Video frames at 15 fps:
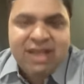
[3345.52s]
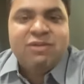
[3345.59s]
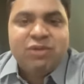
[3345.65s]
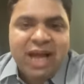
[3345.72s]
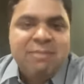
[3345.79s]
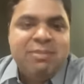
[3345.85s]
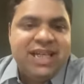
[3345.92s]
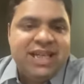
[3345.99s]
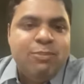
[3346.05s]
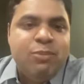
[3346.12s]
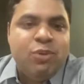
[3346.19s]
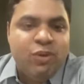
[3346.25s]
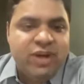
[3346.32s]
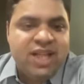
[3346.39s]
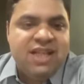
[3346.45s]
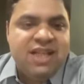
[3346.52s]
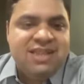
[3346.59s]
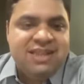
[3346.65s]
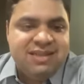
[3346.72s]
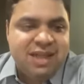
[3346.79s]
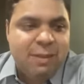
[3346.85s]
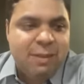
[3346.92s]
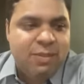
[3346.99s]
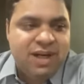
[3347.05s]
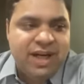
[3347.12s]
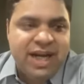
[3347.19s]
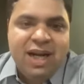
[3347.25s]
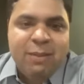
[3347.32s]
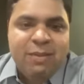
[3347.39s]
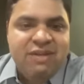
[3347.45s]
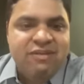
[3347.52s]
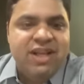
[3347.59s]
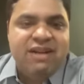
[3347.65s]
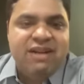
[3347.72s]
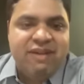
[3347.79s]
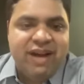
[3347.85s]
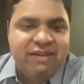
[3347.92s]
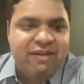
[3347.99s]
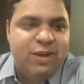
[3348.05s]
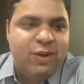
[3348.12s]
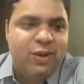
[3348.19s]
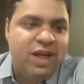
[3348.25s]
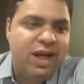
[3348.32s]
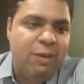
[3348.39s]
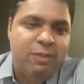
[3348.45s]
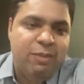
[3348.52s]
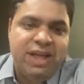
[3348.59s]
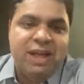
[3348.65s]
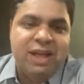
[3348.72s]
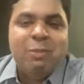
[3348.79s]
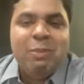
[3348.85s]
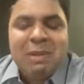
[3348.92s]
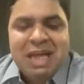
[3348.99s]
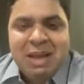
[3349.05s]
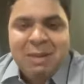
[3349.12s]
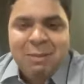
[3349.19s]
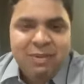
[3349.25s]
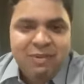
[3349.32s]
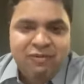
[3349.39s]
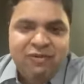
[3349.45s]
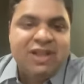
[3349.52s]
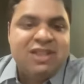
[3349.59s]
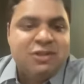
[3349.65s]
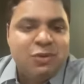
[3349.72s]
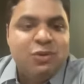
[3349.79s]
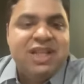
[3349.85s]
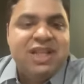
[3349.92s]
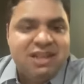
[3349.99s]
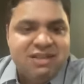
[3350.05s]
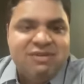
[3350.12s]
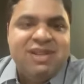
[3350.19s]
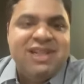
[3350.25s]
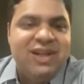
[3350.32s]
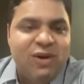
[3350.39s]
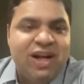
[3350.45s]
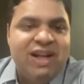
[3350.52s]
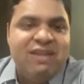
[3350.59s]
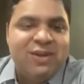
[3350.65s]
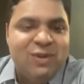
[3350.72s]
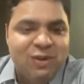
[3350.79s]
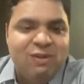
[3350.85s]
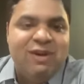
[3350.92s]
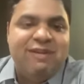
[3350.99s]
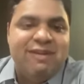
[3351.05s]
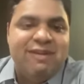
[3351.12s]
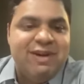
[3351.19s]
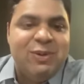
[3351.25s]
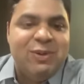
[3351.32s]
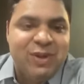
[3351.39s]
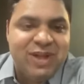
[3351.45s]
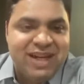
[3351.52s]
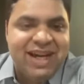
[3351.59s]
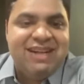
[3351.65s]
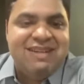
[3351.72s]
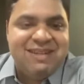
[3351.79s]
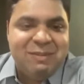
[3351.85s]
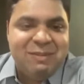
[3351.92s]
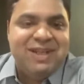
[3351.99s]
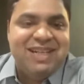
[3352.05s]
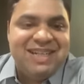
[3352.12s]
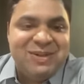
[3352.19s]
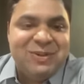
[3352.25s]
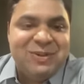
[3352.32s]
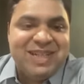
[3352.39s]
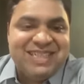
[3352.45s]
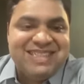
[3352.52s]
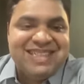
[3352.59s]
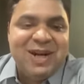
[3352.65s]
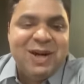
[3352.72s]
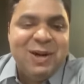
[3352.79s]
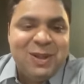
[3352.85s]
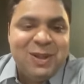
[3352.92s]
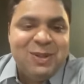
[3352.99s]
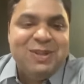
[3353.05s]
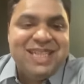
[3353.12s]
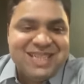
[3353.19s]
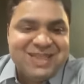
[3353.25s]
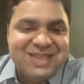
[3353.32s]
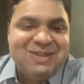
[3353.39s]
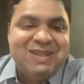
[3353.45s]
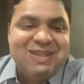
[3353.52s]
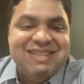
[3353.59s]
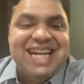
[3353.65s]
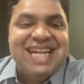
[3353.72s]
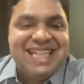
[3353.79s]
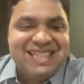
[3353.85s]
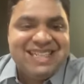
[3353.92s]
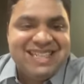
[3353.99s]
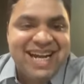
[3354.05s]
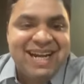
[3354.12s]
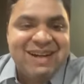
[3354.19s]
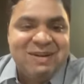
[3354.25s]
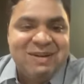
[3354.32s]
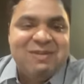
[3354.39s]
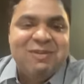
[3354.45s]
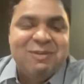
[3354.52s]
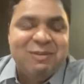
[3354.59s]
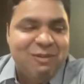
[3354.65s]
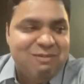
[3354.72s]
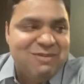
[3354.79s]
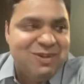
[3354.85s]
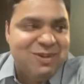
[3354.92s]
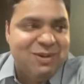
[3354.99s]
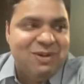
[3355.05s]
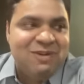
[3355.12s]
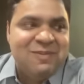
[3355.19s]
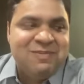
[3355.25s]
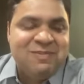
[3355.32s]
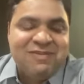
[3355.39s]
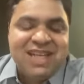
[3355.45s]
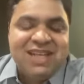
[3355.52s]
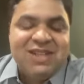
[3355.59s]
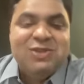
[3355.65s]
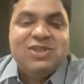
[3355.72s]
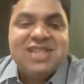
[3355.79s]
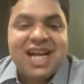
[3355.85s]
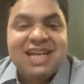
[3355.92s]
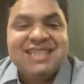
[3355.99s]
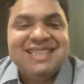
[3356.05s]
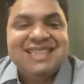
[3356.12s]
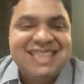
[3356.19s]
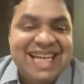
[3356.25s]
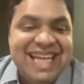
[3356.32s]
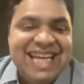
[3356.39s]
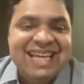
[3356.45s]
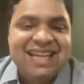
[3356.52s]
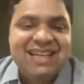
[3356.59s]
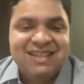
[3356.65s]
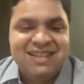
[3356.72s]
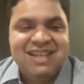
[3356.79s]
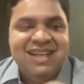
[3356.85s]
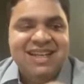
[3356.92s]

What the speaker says: I'm taking ProKey's example, right? I mean, we are a 5-year-old company, and first 2 years we did not even know what we were doing, right? I mean, it took us 2 years to even understand, to start seeing